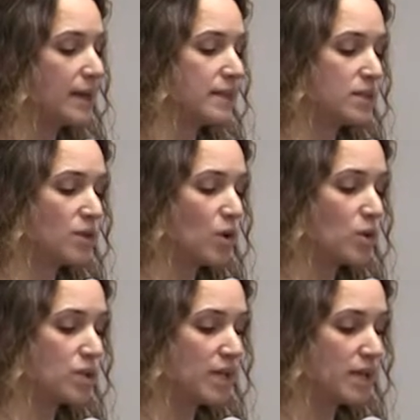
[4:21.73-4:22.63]
it is
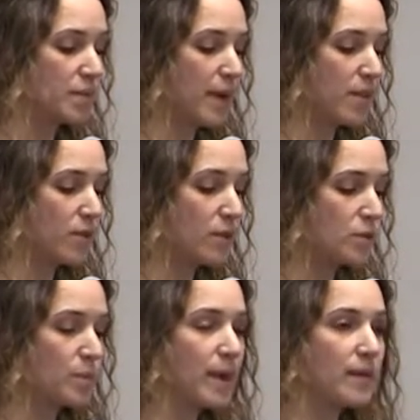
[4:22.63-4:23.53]
negotiated by
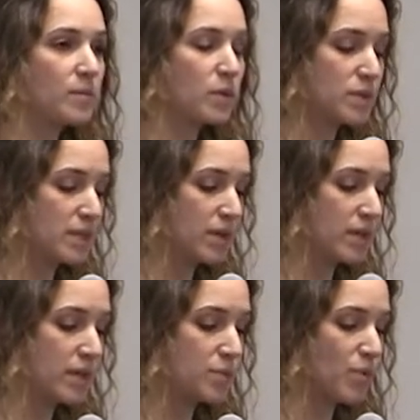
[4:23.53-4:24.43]
those who pay the most
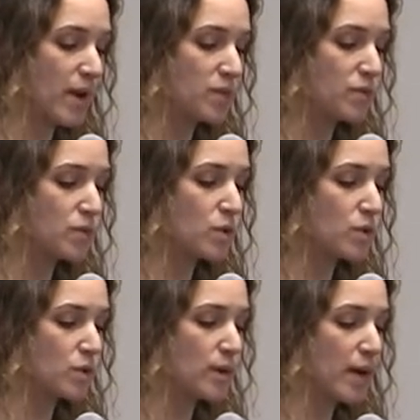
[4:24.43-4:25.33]
serious price for
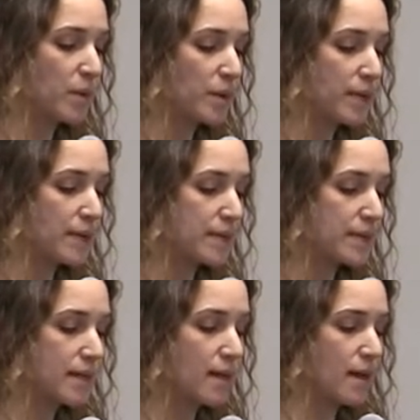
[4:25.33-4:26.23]
social
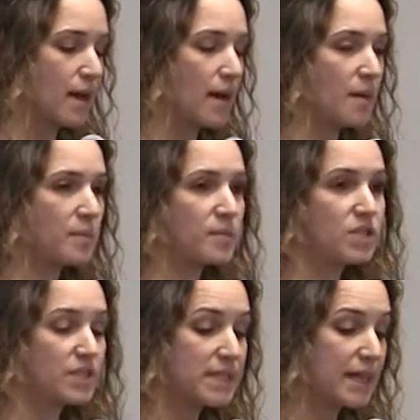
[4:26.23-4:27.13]
inequities. Um,
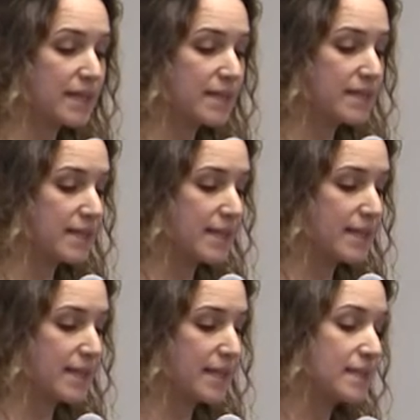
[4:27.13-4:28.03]
she studies
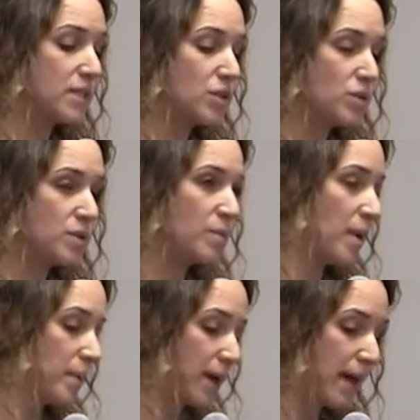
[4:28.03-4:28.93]
these issues in
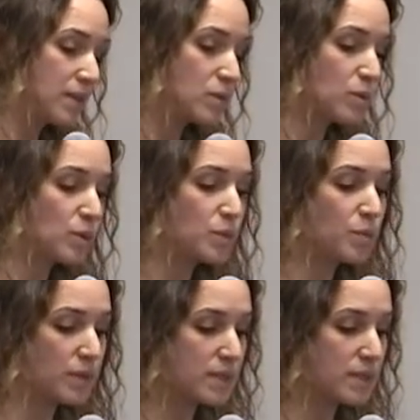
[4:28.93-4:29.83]
public high schools,
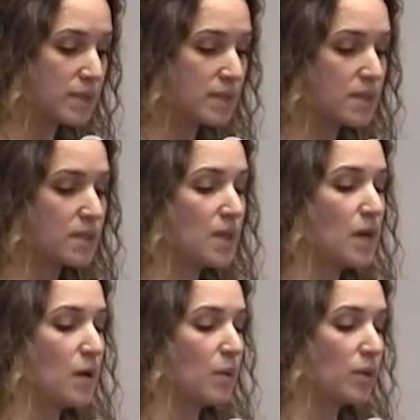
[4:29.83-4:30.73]
prisons,
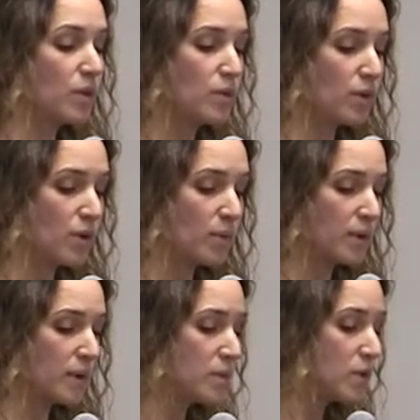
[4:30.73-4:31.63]
with youth and
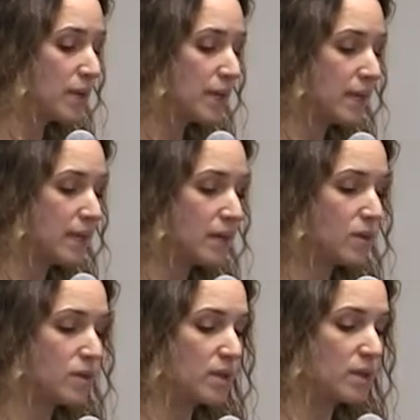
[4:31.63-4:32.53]
urban community,
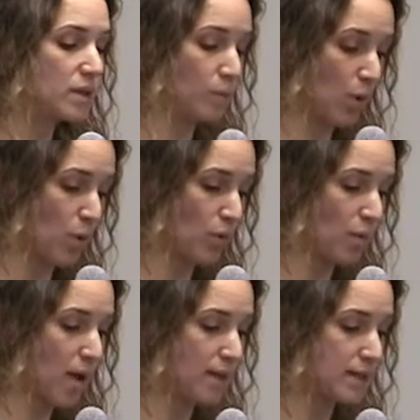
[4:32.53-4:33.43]
using both
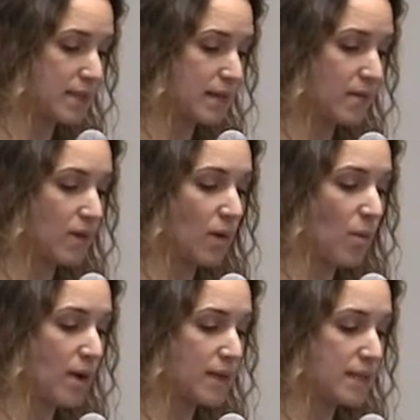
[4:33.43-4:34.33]
qualitative and
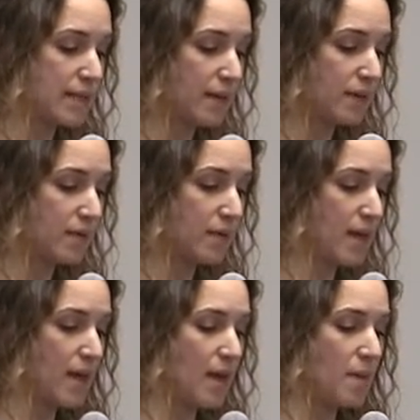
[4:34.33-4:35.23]
quantitative
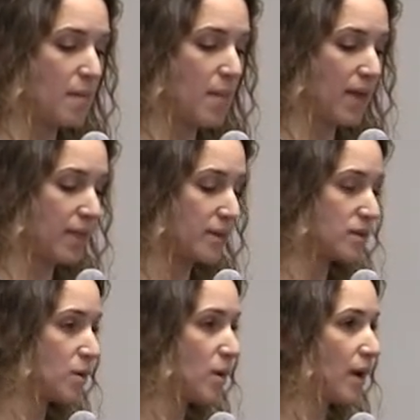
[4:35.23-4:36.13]
methods.
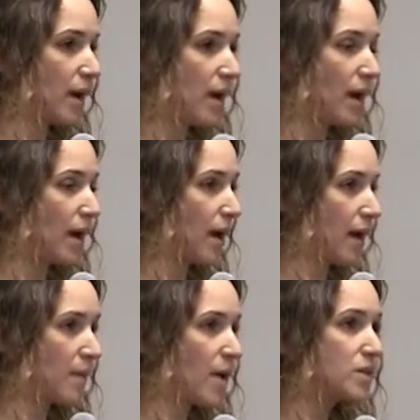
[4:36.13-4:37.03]
So
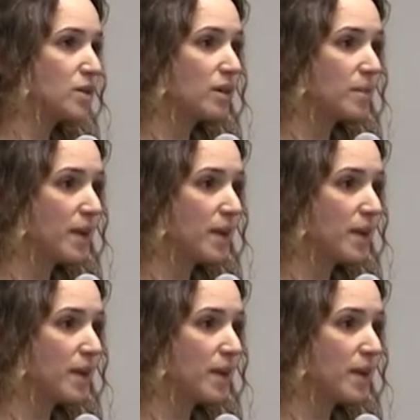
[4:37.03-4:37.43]
I'm also going to